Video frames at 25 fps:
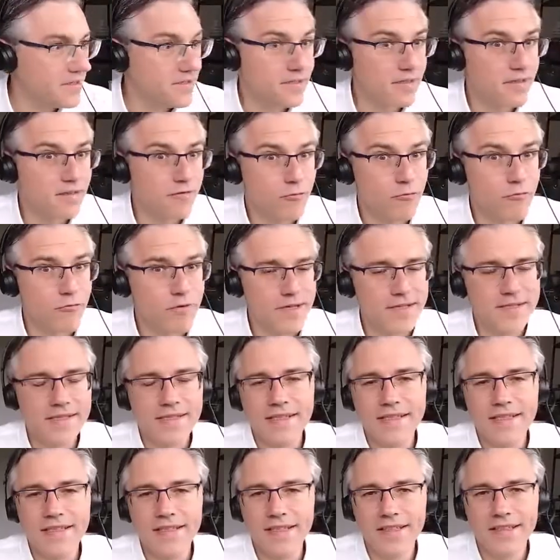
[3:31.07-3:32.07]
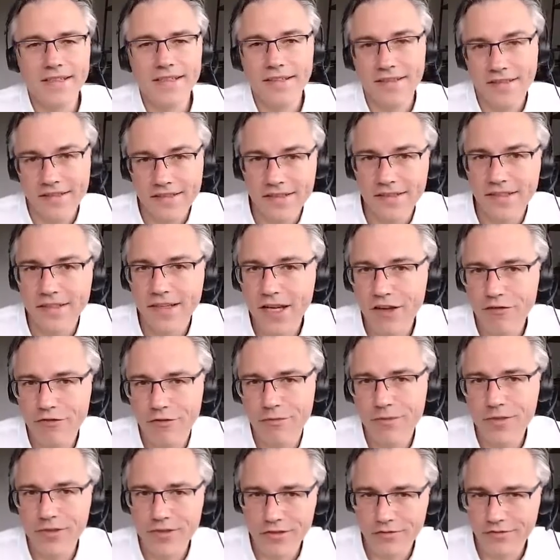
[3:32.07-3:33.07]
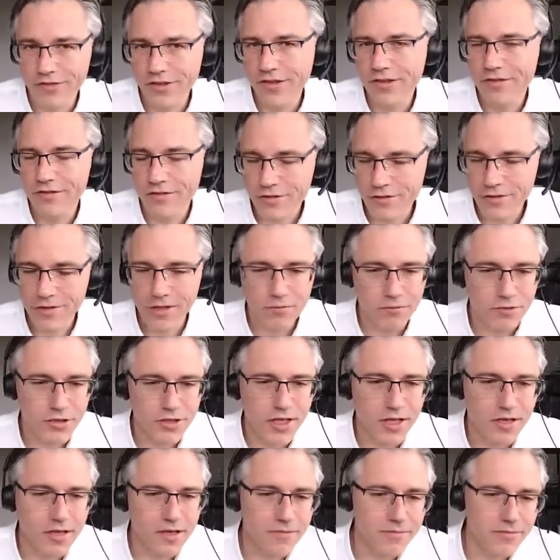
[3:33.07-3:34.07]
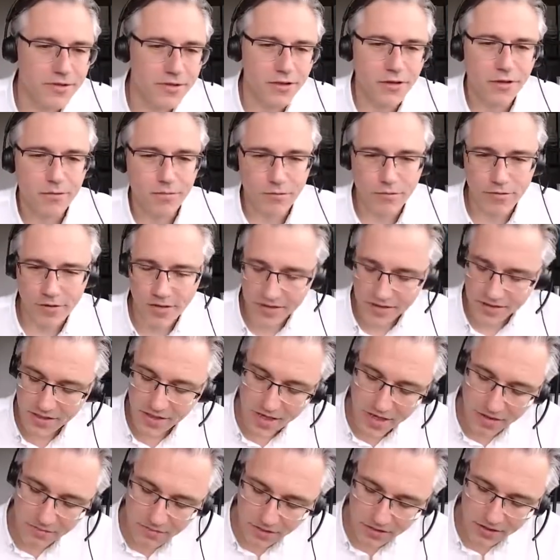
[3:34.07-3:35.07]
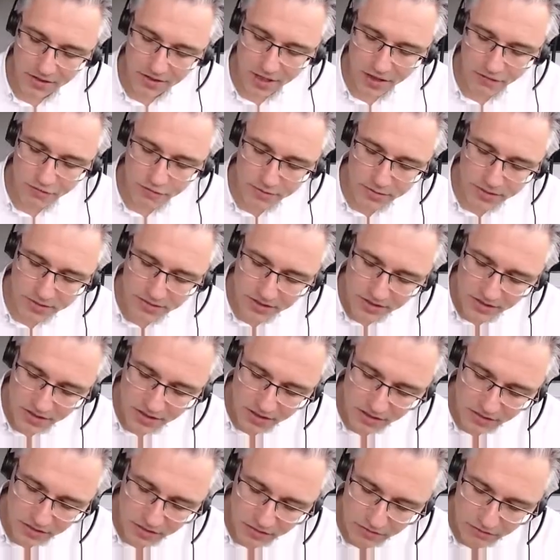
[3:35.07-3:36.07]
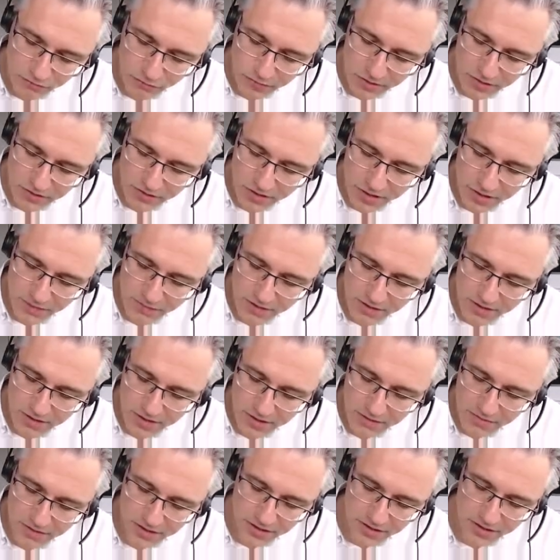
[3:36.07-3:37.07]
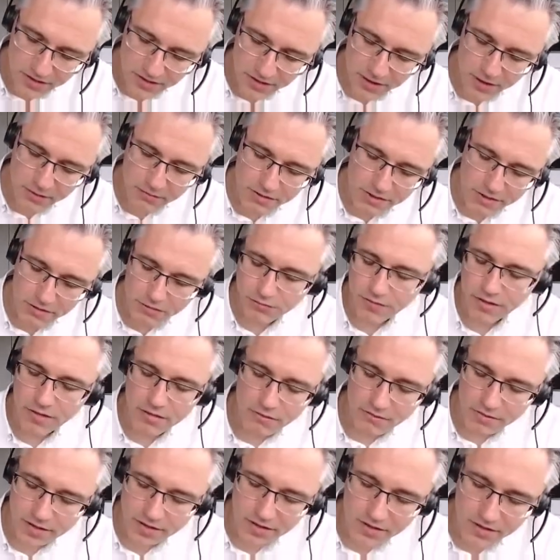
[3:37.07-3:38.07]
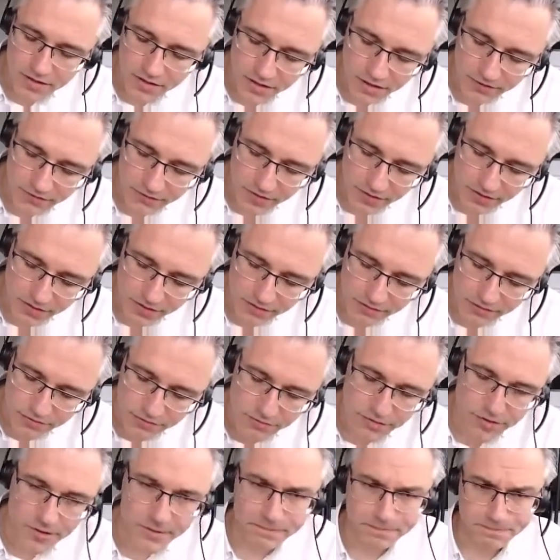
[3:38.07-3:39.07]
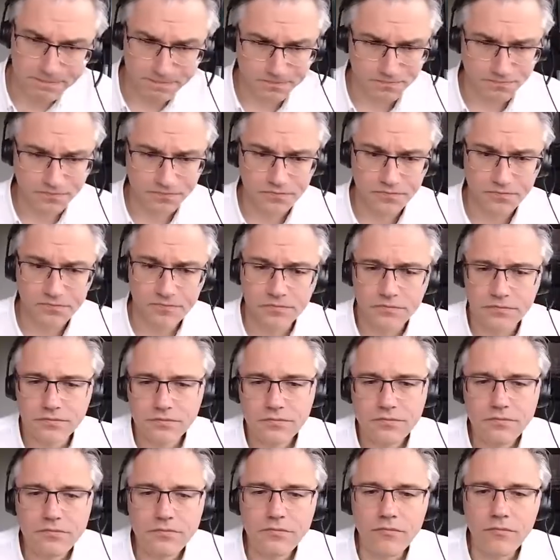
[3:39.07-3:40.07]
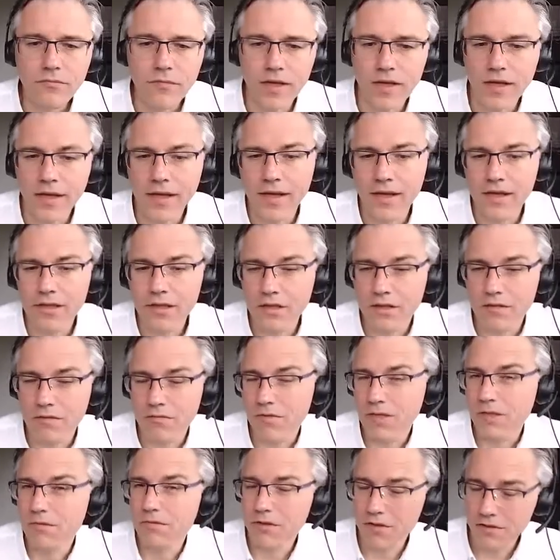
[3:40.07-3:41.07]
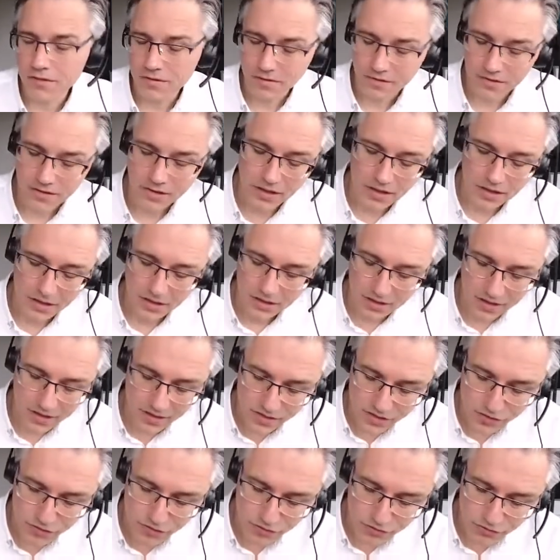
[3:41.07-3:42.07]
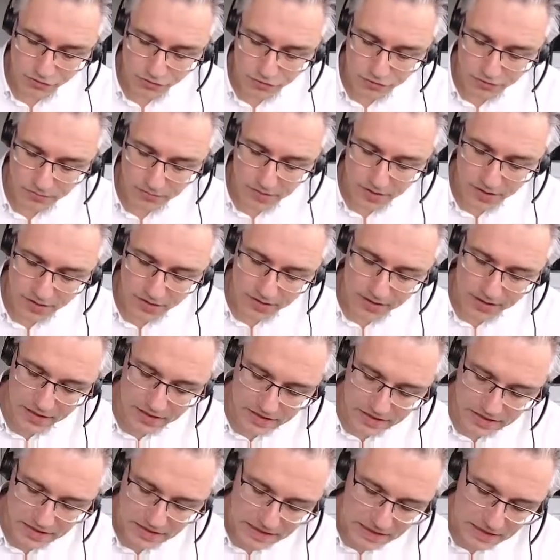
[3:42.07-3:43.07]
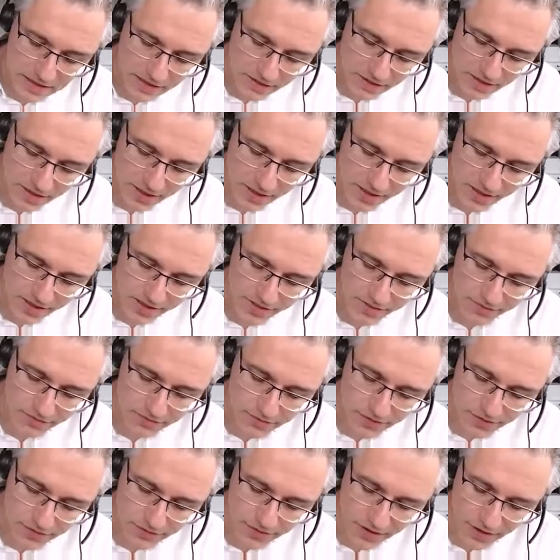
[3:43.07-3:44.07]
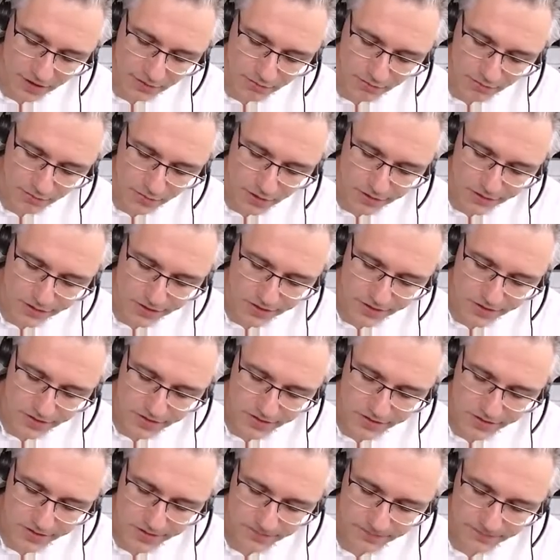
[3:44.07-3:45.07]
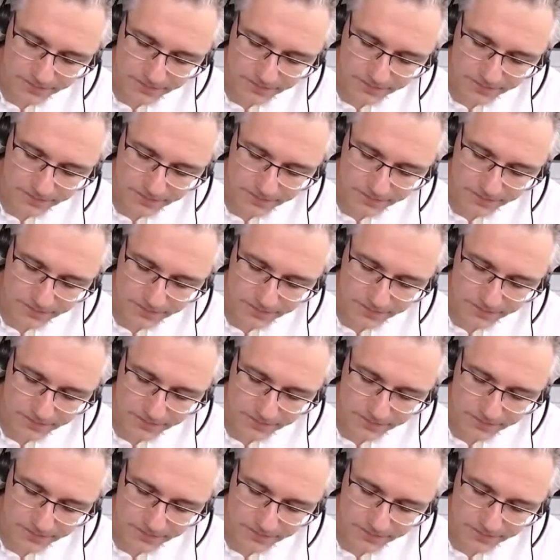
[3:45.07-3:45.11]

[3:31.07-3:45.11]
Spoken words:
risky than the government of the country in which that company operates, but the government will typically be the lowest credit risk in a given country, and we will assume that in the case of developed markets,